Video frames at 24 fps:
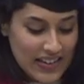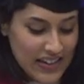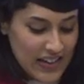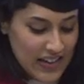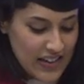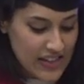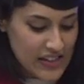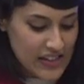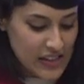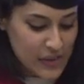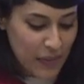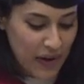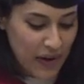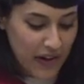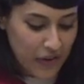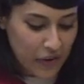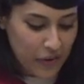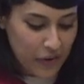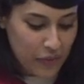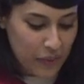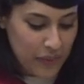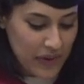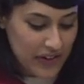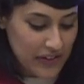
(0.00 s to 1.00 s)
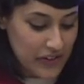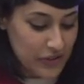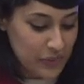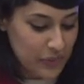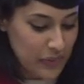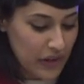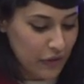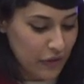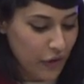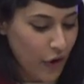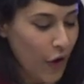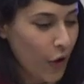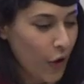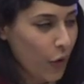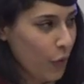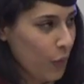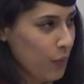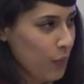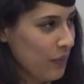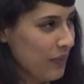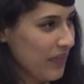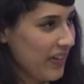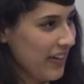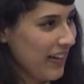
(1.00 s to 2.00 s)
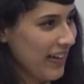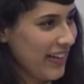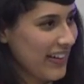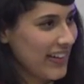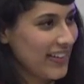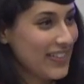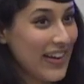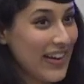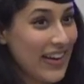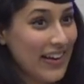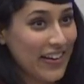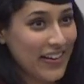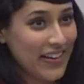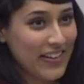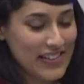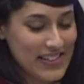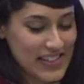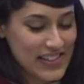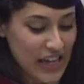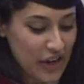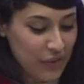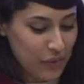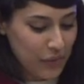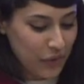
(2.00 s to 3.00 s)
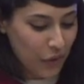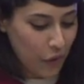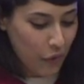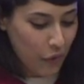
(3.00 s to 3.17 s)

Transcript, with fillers: His smile reminded me of home, I can, and I can say with